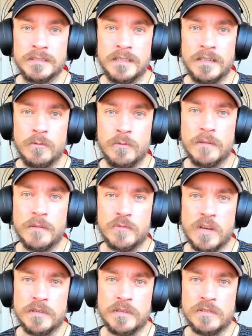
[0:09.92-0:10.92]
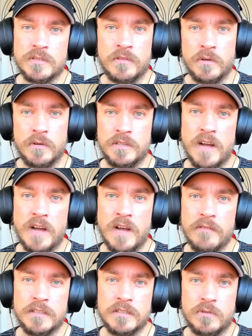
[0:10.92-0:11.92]
Welcome to episode
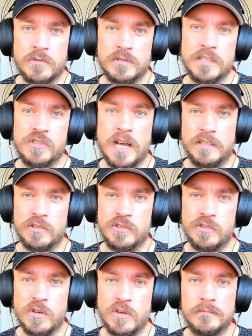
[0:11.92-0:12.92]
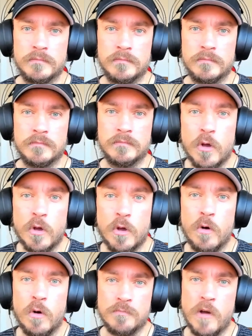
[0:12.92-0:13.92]
35 of the Sourcing Challenge Show. I'm your
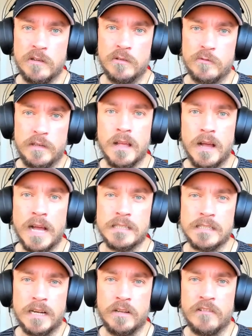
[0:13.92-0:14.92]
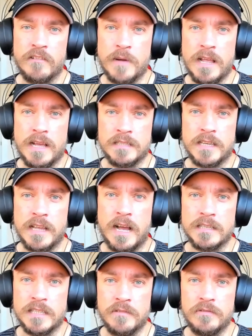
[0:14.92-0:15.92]
host, Mark Lundgren. I started off by asking
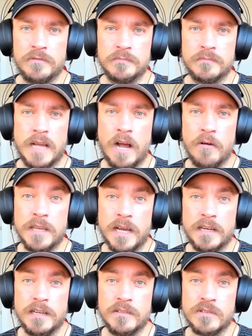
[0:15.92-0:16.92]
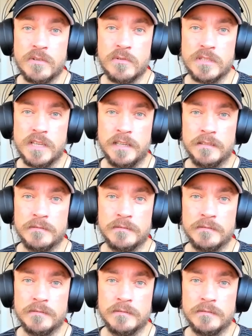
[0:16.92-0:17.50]
Asaf how he got into sourcing.